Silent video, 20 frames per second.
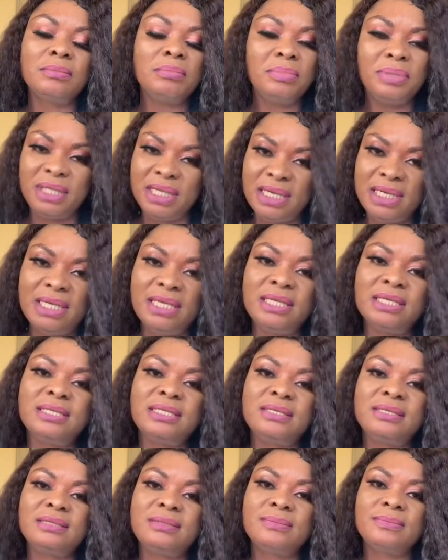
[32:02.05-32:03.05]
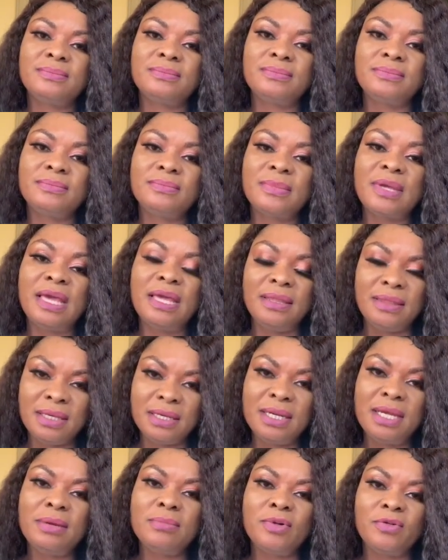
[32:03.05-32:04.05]
please, in
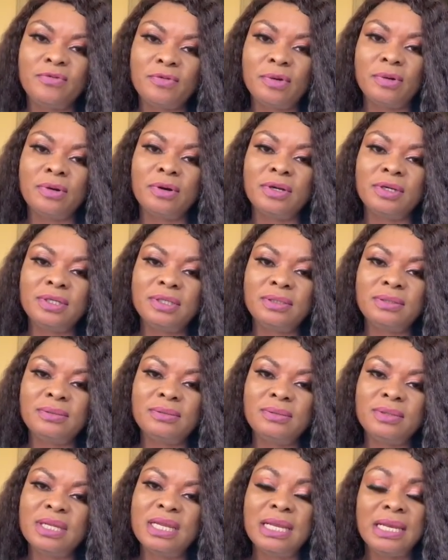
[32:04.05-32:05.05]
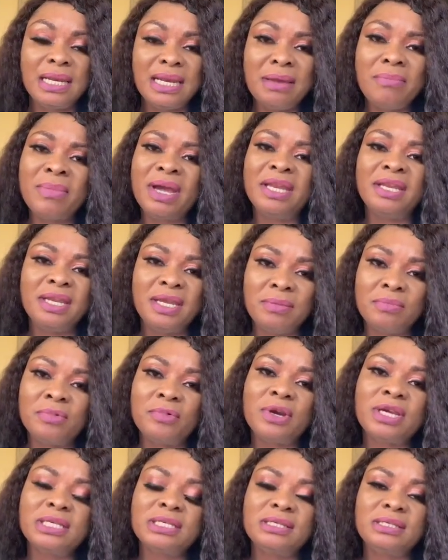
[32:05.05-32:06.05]
the name of God, let my
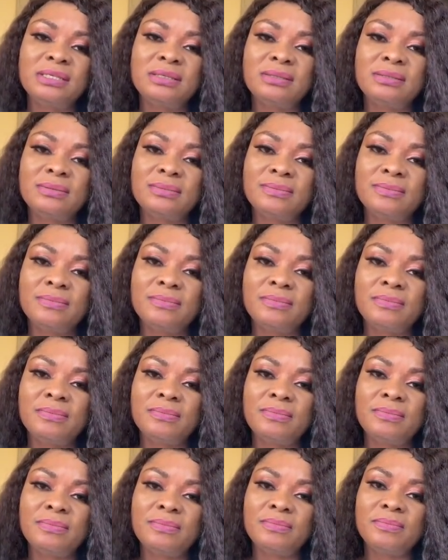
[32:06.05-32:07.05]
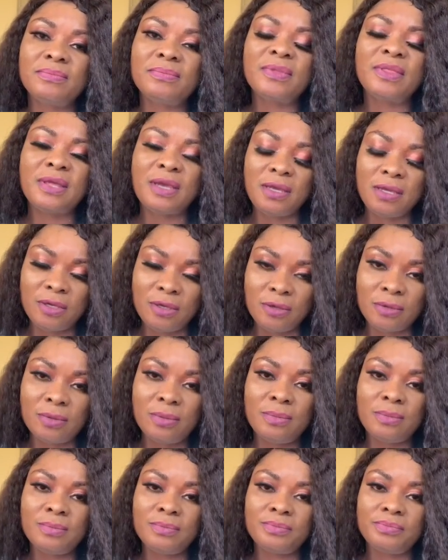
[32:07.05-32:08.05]
name rest. Thank you.
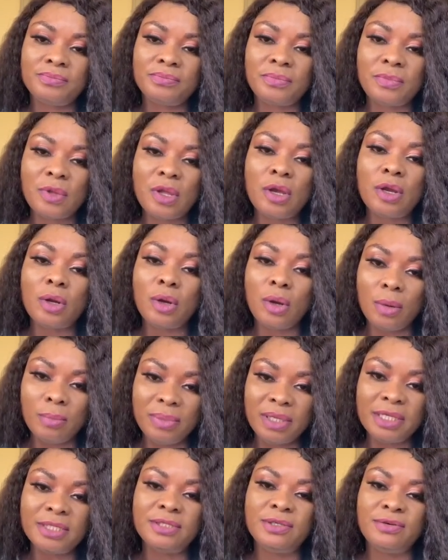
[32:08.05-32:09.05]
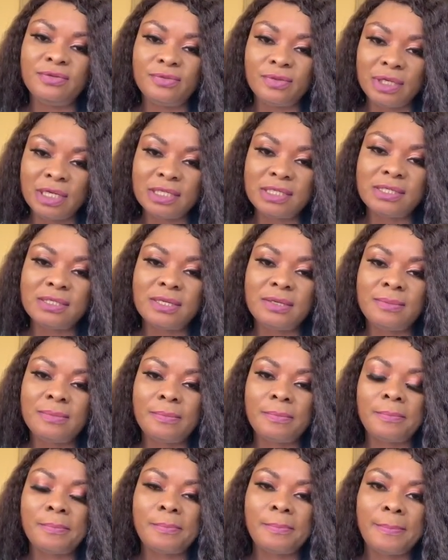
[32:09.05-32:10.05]
God bless you for listening.
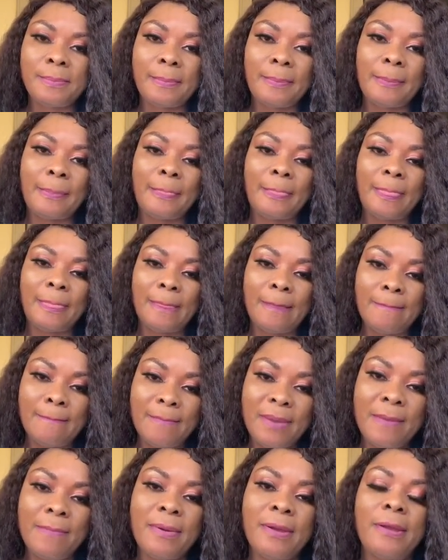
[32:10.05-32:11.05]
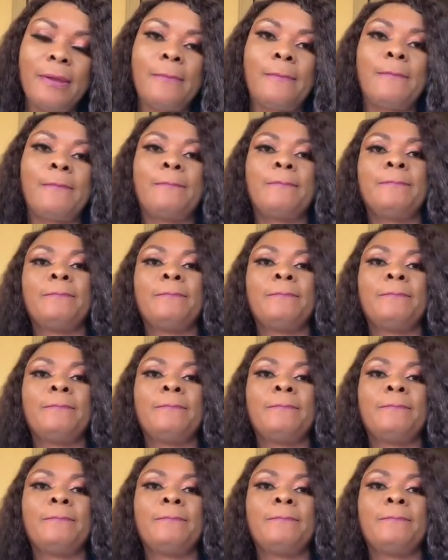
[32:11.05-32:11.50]
Bye bye.